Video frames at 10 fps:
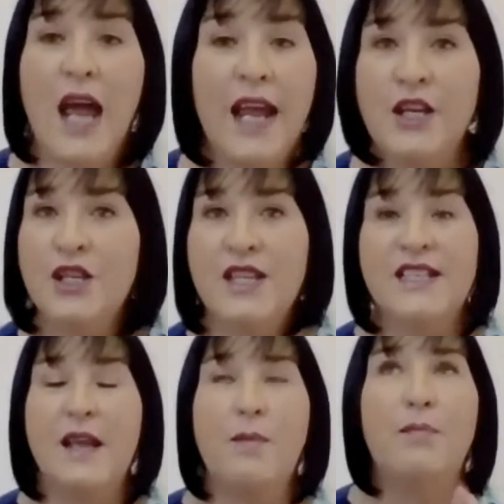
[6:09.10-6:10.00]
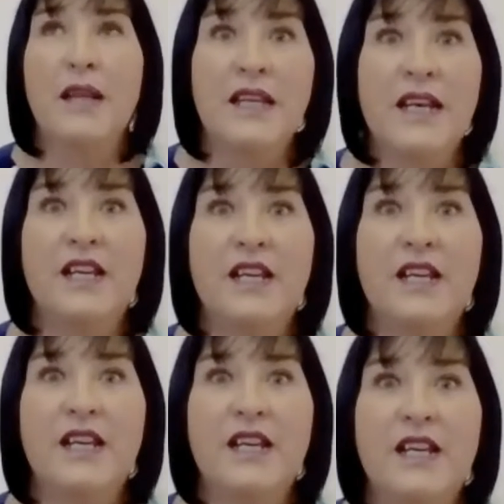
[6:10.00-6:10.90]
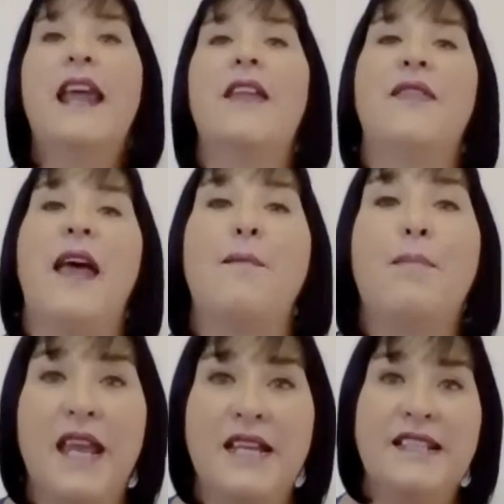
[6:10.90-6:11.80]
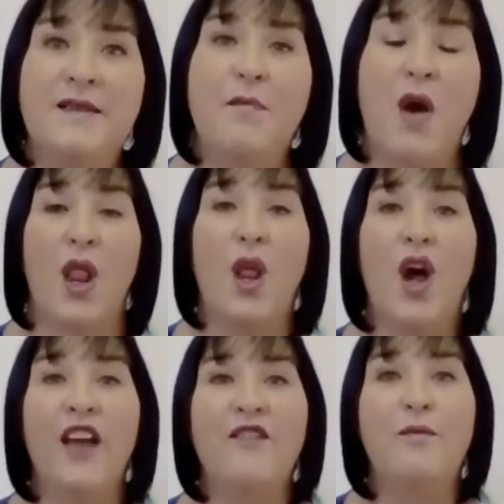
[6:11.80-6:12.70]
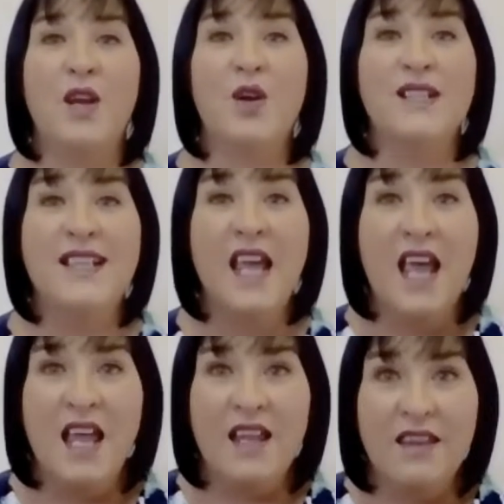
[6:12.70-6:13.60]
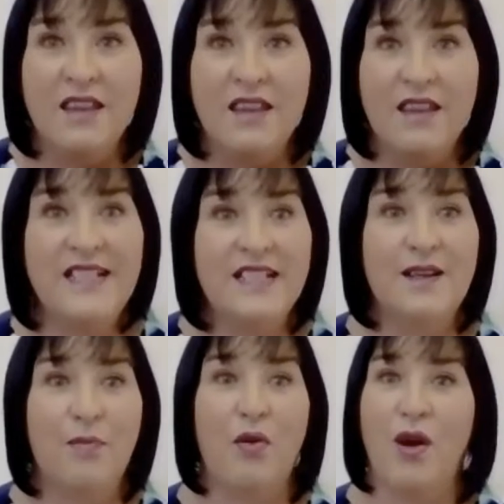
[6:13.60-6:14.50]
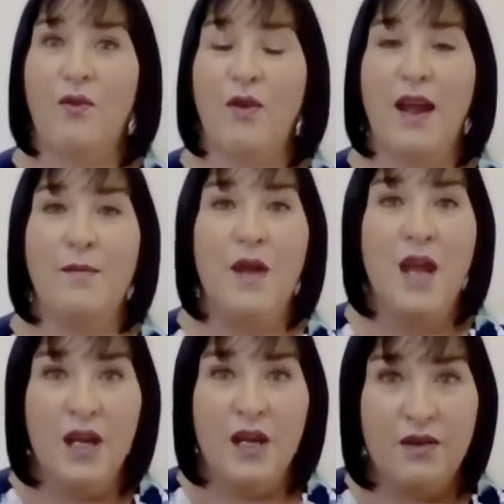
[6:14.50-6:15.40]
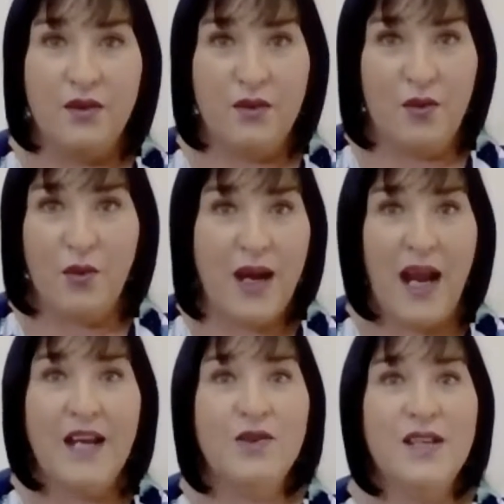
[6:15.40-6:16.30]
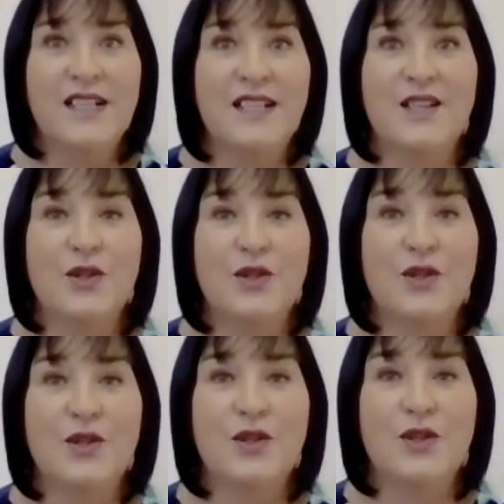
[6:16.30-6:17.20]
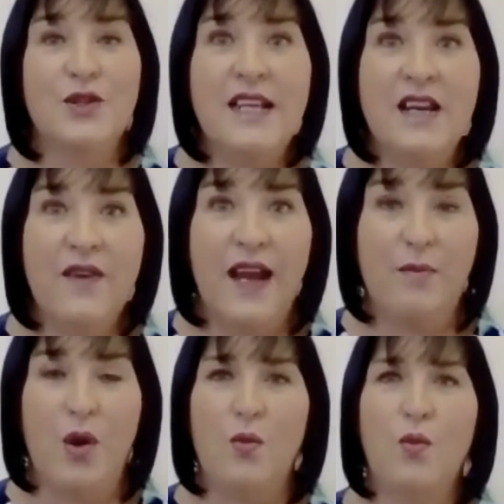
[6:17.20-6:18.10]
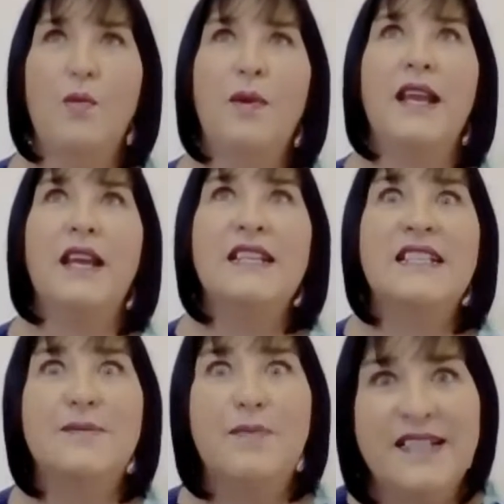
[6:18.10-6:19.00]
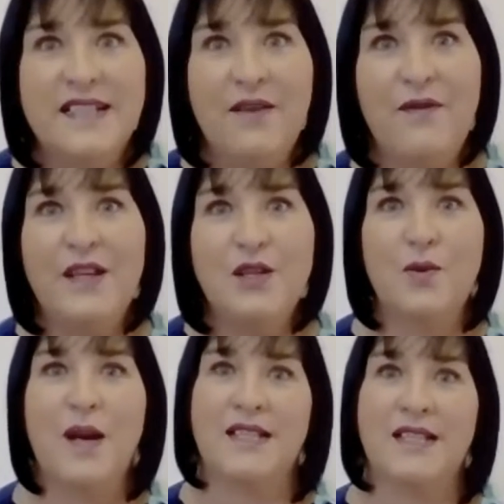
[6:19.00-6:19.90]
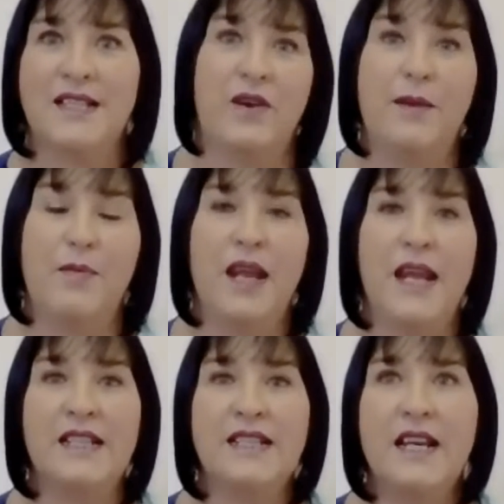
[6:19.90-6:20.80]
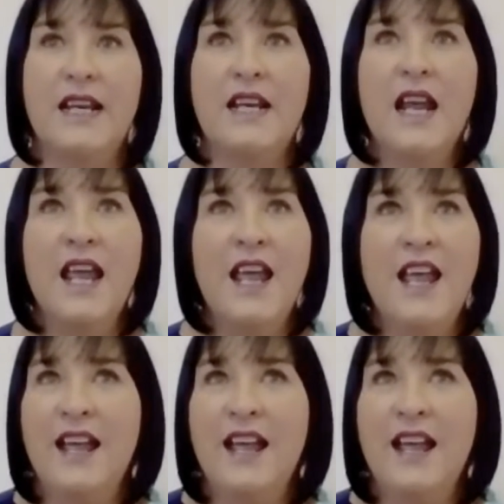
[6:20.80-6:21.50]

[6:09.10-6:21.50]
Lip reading: change, this ability to get that peace in my life, because this is a program. Creatrix is a tool that is innovated by women. It is specific to us creator beings, and it,